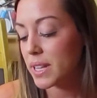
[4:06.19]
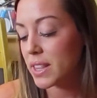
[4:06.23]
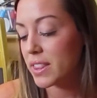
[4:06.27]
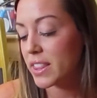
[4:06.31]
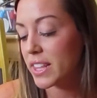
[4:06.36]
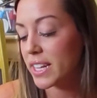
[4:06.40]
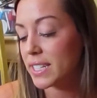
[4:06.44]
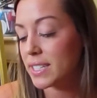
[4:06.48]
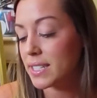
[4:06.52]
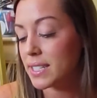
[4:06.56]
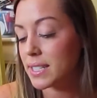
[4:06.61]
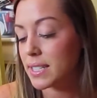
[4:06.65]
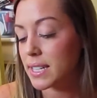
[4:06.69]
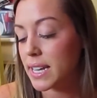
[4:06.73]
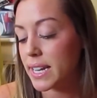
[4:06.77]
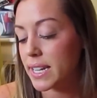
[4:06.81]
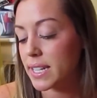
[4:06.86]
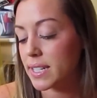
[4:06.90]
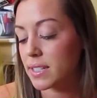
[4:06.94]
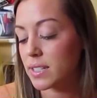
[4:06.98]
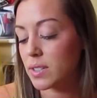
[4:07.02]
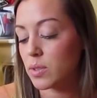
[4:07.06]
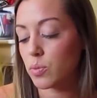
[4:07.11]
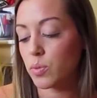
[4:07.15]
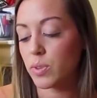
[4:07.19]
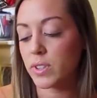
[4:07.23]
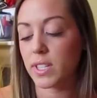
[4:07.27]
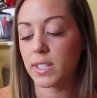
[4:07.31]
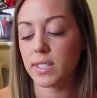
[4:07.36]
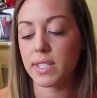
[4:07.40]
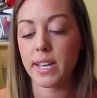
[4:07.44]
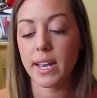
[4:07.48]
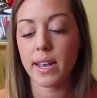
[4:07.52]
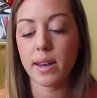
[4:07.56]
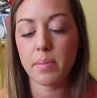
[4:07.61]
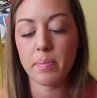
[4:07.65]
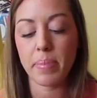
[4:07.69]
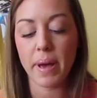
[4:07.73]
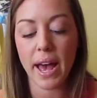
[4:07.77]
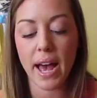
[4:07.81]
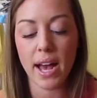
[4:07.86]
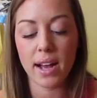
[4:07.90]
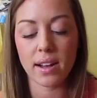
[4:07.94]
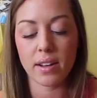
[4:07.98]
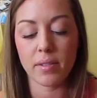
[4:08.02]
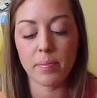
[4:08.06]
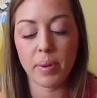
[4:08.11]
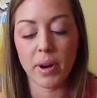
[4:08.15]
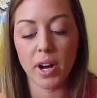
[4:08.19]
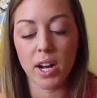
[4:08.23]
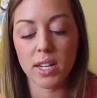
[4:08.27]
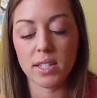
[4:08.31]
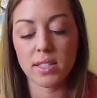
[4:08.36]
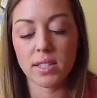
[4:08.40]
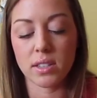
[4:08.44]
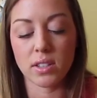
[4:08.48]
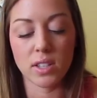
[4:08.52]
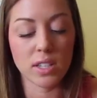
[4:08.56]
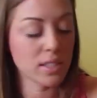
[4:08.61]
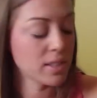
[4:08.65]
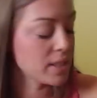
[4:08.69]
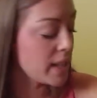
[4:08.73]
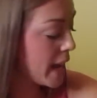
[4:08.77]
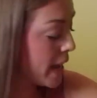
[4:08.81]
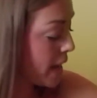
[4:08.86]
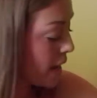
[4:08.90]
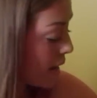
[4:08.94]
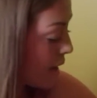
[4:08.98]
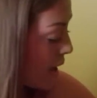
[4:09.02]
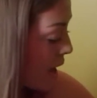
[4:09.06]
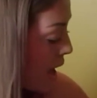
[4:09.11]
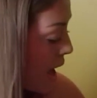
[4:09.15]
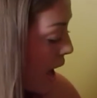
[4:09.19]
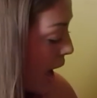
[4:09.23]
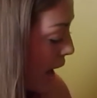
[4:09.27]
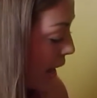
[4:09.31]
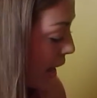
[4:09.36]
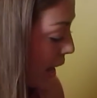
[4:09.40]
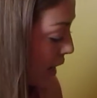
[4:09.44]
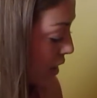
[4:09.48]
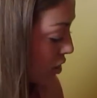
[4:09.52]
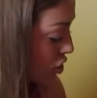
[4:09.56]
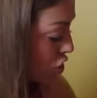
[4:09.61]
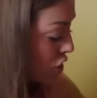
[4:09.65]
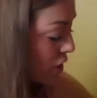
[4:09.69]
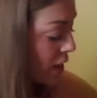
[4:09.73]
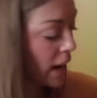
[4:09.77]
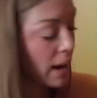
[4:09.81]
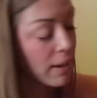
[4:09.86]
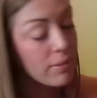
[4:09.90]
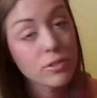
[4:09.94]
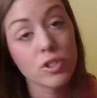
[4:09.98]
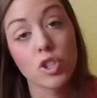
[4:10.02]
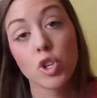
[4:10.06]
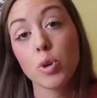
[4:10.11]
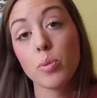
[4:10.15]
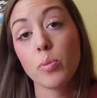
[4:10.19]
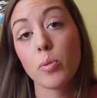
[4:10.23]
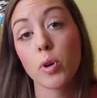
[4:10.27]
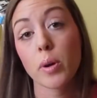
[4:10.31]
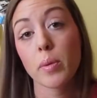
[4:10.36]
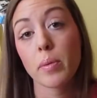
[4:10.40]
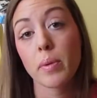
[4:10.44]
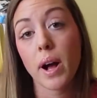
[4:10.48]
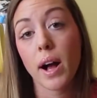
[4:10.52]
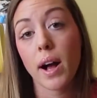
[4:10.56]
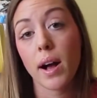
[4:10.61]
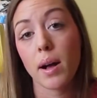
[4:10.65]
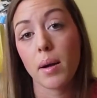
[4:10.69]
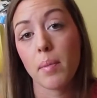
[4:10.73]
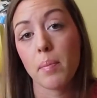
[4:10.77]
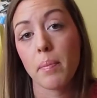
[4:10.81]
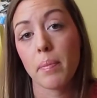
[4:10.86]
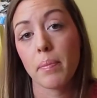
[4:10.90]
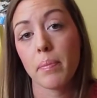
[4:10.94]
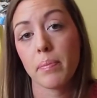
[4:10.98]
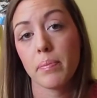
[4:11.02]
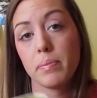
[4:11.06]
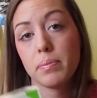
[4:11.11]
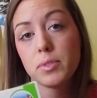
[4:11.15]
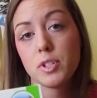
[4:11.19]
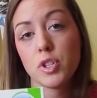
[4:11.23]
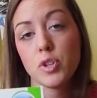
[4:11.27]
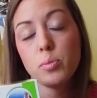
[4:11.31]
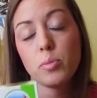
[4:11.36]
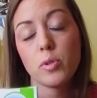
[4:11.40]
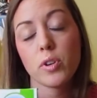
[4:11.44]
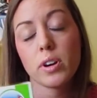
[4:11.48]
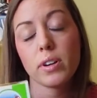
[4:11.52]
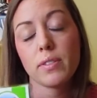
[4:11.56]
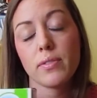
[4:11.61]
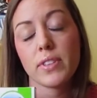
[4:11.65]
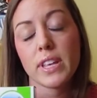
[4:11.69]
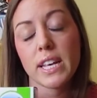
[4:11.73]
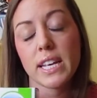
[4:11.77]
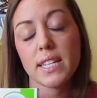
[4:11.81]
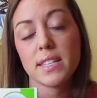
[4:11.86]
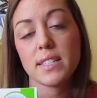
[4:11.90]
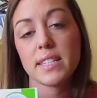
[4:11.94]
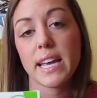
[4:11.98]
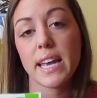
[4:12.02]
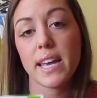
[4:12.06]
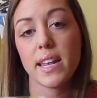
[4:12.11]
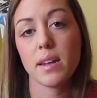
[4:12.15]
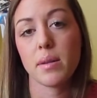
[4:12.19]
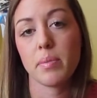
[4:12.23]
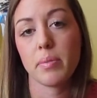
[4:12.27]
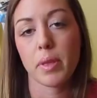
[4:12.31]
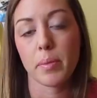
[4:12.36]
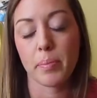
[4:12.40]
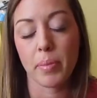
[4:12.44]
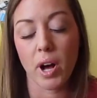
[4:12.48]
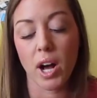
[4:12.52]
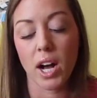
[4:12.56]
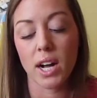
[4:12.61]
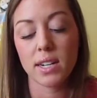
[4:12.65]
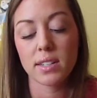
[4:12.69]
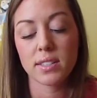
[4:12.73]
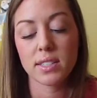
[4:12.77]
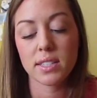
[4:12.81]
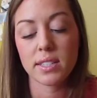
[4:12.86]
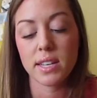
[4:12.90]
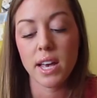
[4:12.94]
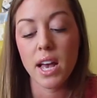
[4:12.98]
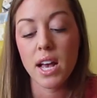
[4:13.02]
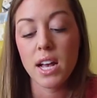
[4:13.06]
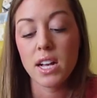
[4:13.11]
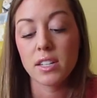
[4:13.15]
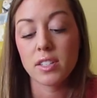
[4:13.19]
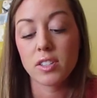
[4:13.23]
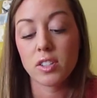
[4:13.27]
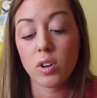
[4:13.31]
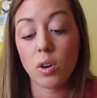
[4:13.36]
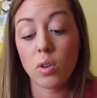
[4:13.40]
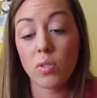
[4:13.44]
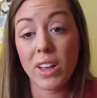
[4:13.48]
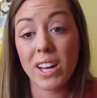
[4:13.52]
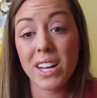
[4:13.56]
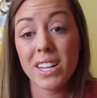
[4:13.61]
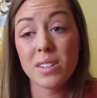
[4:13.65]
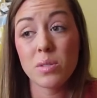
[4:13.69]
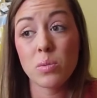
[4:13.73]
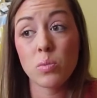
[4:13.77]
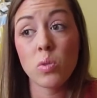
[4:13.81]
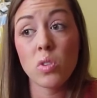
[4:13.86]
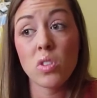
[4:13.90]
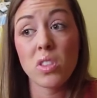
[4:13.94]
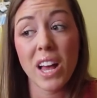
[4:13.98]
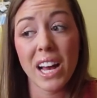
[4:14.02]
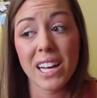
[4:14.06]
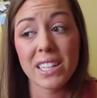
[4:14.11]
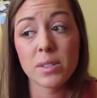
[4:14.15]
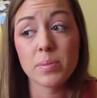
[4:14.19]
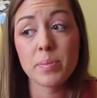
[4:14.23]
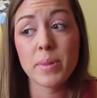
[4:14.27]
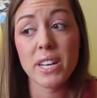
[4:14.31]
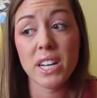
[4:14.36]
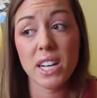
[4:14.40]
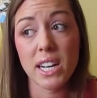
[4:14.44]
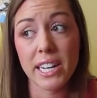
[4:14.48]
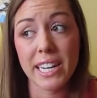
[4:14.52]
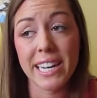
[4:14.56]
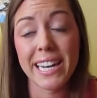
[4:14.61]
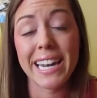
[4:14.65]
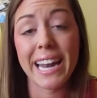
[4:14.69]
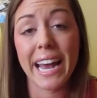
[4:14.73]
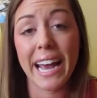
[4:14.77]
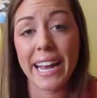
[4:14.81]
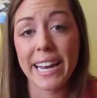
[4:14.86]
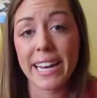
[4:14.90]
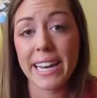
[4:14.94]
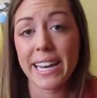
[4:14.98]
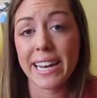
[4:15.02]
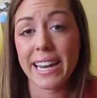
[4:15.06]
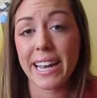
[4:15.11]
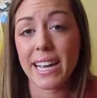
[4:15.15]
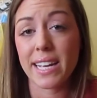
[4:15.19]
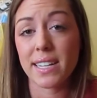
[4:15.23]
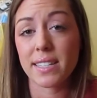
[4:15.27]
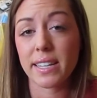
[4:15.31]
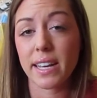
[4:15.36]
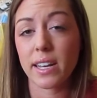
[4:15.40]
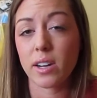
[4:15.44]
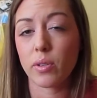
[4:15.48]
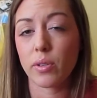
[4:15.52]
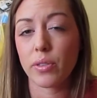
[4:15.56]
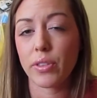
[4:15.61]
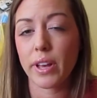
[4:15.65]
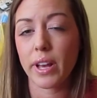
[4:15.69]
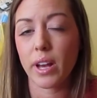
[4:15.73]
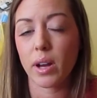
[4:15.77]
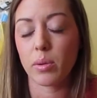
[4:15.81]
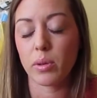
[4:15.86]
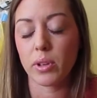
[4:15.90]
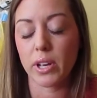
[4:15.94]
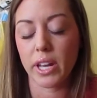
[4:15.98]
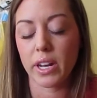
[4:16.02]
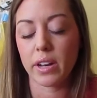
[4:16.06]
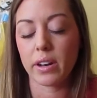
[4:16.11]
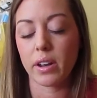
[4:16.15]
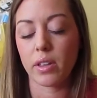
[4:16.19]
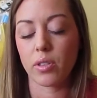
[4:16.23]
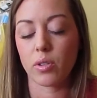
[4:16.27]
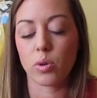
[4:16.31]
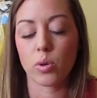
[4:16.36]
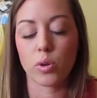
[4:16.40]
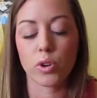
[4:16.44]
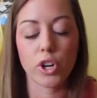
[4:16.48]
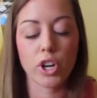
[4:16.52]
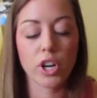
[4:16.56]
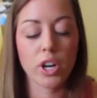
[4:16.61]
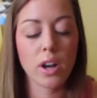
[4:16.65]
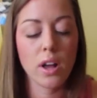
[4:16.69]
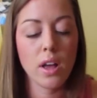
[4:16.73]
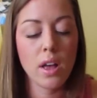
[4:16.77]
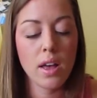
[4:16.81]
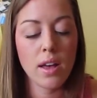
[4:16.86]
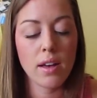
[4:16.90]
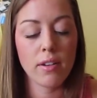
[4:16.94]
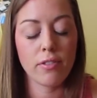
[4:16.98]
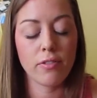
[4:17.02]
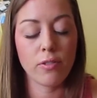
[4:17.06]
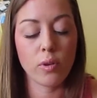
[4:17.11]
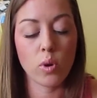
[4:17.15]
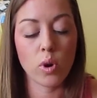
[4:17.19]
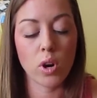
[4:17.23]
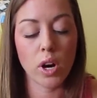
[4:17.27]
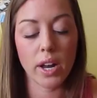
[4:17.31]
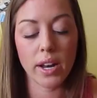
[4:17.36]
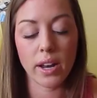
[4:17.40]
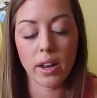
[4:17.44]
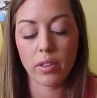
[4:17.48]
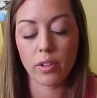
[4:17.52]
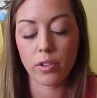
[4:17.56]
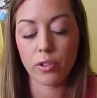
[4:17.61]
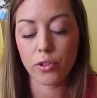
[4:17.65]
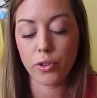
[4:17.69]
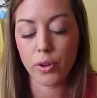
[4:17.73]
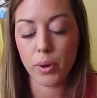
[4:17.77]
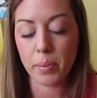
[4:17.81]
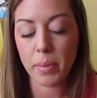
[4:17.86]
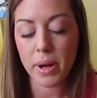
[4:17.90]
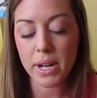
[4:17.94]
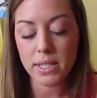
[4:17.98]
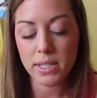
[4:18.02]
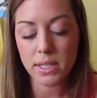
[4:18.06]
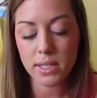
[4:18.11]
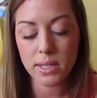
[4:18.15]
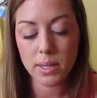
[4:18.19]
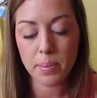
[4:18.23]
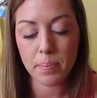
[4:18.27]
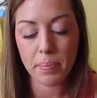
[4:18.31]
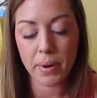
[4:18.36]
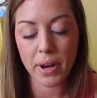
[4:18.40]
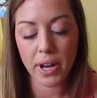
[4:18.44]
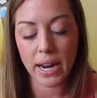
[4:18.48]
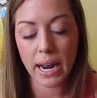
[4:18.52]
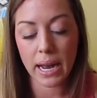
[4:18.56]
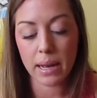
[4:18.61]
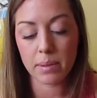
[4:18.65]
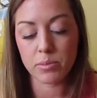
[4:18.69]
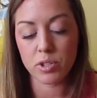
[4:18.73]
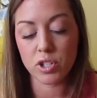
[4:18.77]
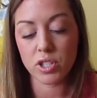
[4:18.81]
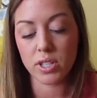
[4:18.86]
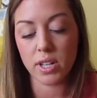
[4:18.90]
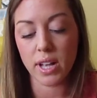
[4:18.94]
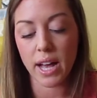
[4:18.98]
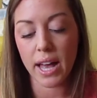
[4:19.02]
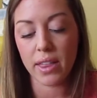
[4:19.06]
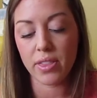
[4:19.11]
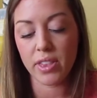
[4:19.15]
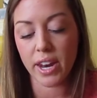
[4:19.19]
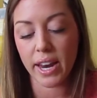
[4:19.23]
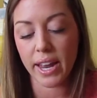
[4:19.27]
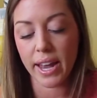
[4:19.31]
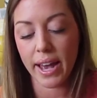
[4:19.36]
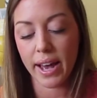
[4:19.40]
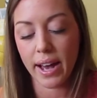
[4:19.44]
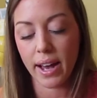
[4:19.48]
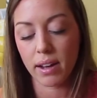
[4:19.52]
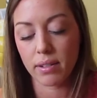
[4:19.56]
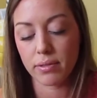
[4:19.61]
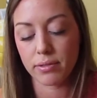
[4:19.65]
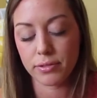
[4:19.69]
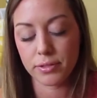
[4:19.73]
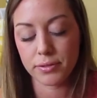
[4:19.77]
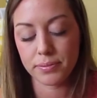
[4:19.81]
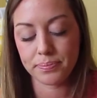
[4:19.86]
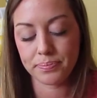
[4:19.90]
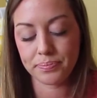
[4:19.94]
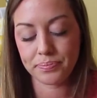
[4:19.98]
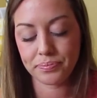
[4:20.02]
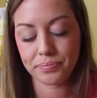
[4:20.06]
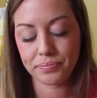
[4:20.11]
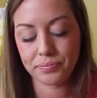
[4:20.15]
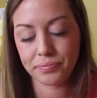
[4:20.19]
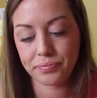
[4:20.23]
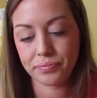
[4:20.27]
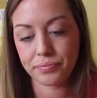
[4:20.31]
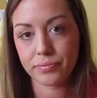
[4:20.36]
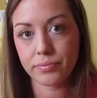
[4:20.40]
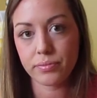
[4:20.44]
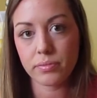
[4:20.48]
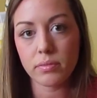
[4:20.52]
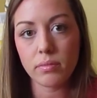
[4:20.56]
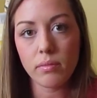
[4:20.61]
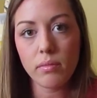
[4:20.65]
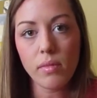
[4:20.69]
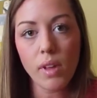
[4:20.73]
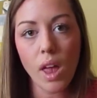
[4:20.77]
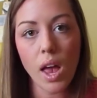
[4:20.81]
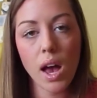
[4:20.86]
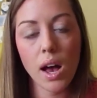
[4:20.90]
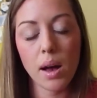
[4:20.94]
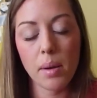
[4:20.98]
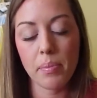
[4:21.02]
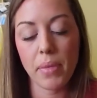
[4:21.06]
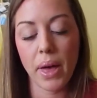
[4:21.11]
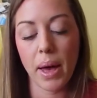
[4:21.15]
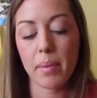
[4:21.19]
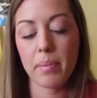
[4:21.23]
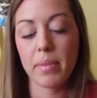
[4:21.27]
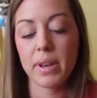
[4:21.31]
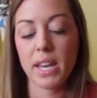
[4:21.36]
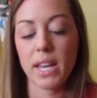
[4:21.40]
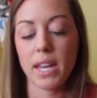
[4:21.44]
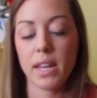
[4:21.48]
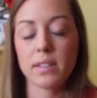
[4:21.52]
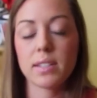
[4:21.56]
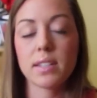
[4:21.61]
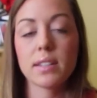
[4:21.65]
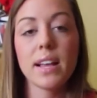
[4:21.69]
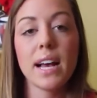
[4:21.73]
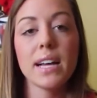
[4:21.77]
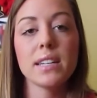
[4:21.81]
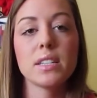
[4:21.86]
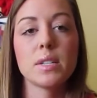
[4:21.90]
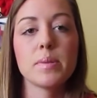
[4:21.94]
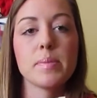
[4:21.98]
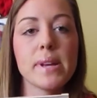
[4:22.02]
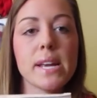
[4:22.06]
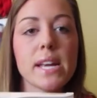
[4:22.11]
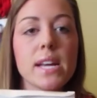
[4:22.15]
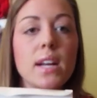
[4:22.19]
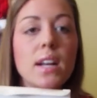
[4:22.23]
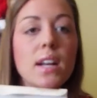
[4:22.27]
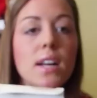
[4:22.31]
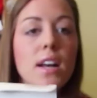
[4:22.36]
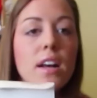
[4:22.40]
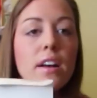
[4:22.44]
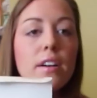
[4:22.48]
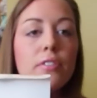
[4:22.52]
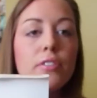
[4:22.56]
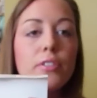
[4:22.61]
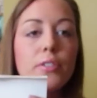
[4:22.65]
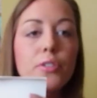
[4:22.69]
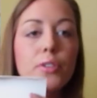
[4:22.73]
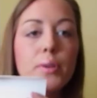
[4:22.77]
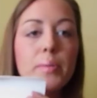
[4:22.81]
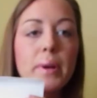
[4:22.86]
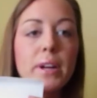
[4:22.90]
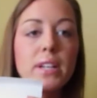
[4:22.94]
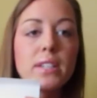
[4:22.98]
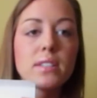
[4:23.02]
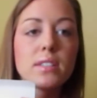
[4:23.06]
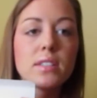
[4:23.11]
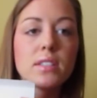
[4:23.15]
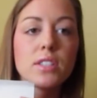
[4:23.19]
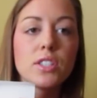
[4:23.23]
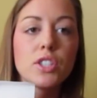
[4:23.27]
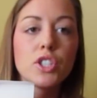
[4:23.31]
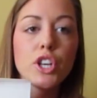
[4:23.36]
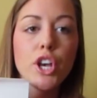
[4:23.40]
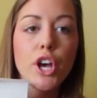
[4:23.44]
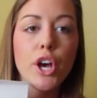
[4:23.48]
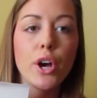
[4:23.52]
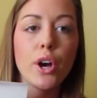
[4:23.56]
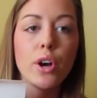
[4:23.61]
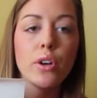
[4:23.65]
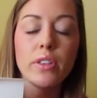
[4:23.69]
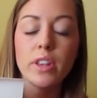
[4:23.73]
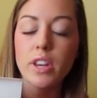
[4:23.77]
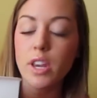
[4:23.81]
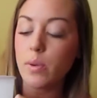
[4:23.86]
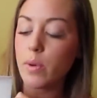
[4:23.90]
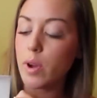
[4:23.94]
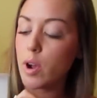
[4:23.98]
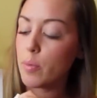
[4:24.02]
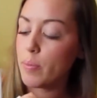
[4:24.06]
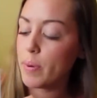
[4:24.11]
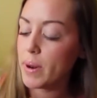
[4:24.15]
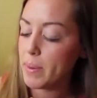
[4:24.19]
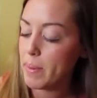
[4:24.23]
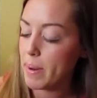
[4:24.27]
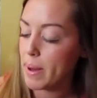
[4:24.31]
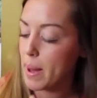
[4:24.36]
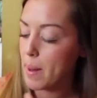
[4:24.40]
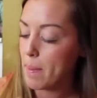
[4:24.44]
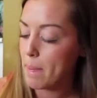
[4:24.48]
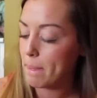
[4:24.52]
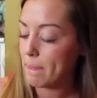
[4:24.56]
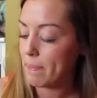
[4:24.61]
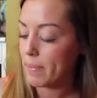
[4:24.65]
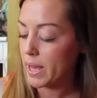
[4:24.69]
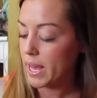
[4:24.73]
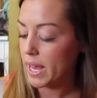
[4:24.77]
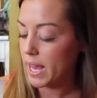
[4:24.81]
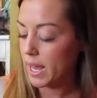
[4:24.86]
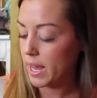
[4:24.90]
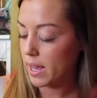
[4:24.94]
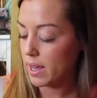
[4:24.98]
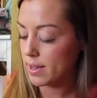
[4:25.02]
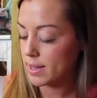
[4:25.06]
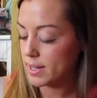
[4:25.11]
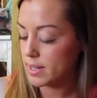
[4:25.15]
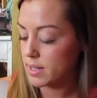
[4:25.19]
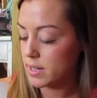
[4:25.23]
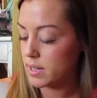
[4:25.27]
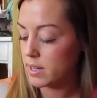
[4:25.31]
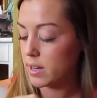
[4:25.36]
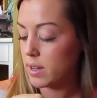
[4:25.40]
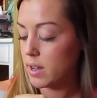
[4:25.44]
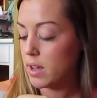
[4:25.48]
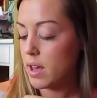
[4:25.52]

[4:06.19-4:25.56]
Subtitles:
This is what the 10 pack of pods looks like. I actually have two more of these in the box, so that will last me a good 90 days. I don't think I will get another order for another 3 months, but I'm just glad that I have that many to last me for 3 months. So then you open them up, and